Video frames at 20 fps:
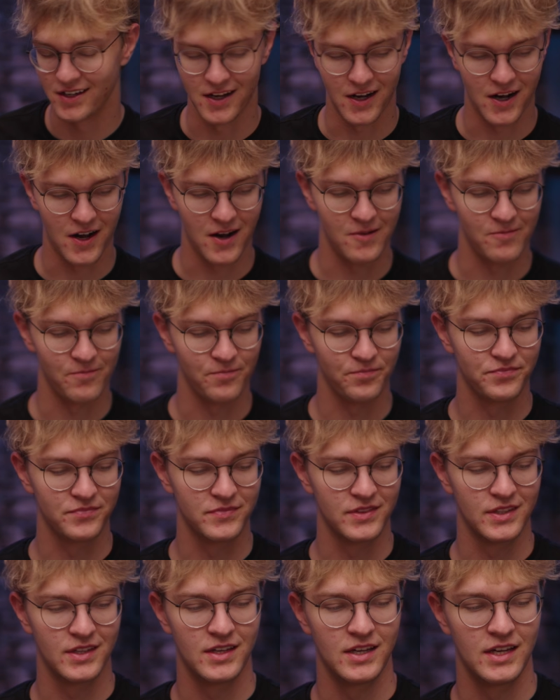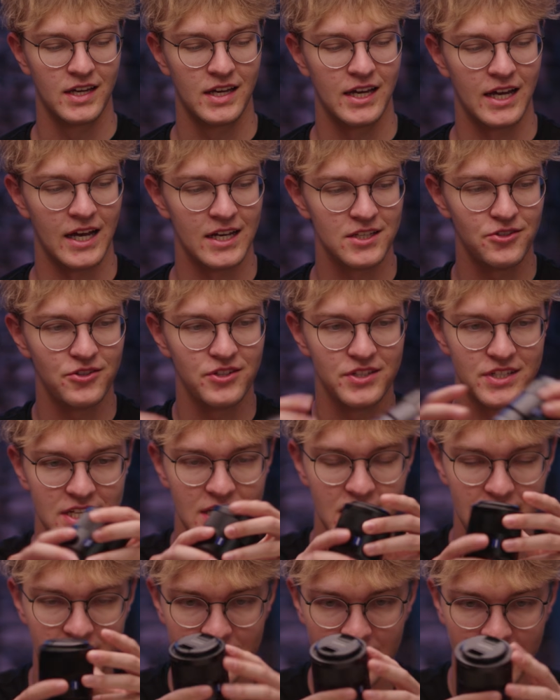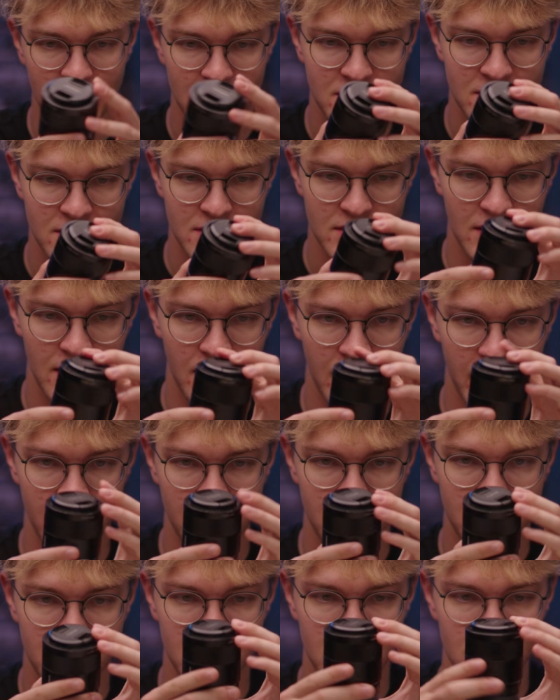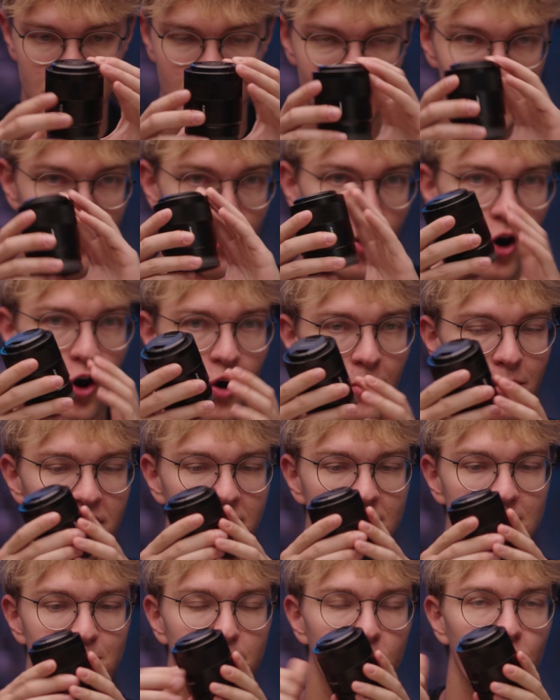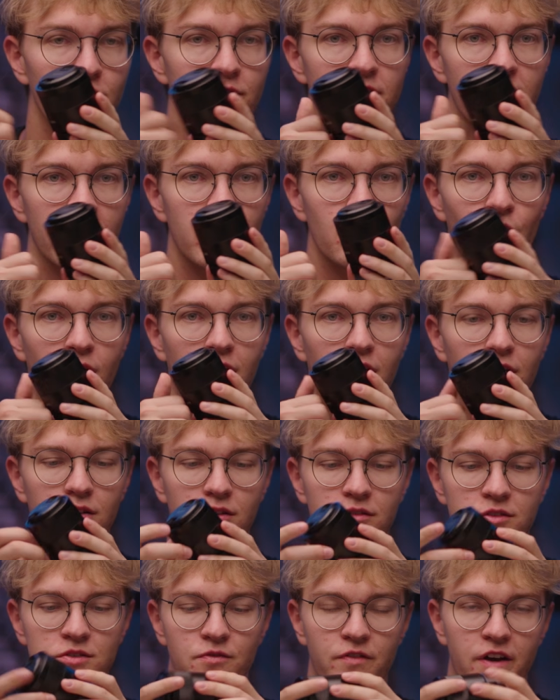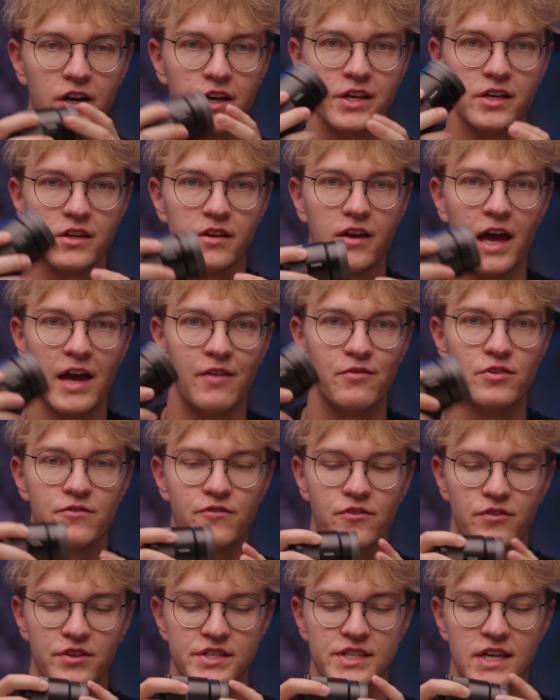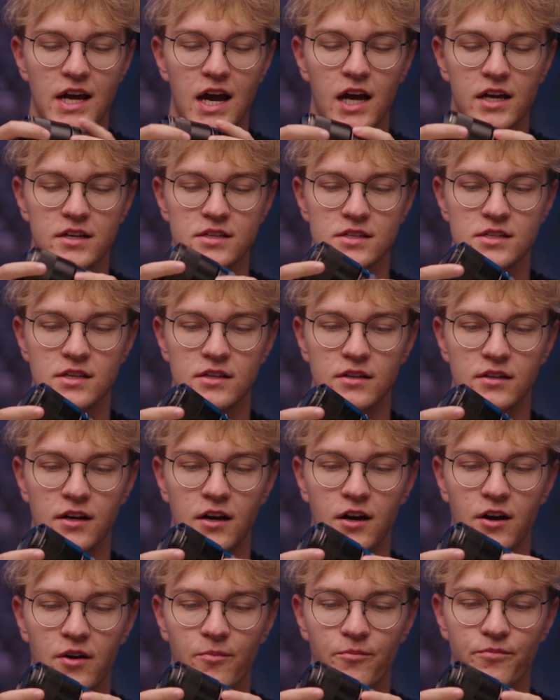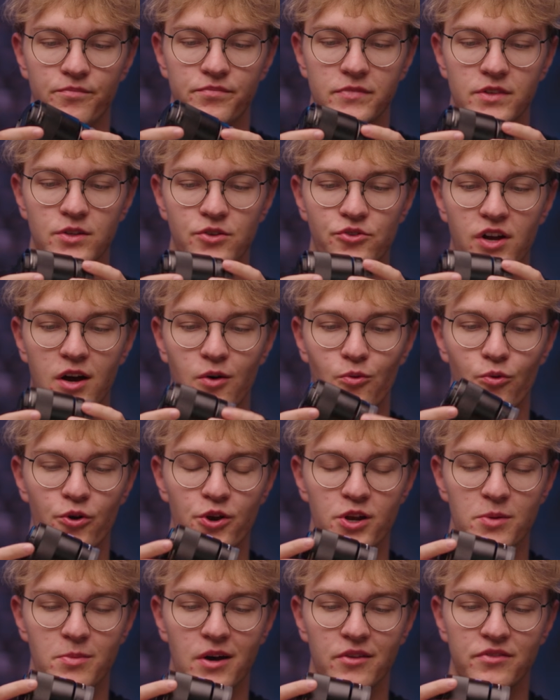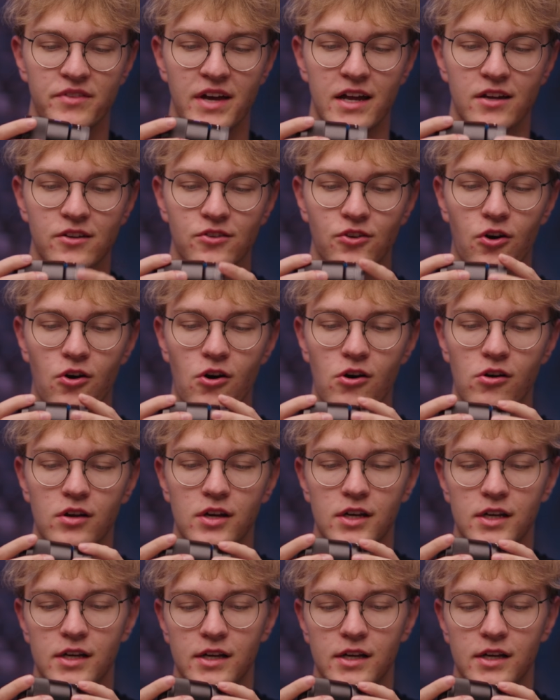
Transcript: As you can see, it's small, but it's built very well. It's very heavy for the size. You're not worried about that at all.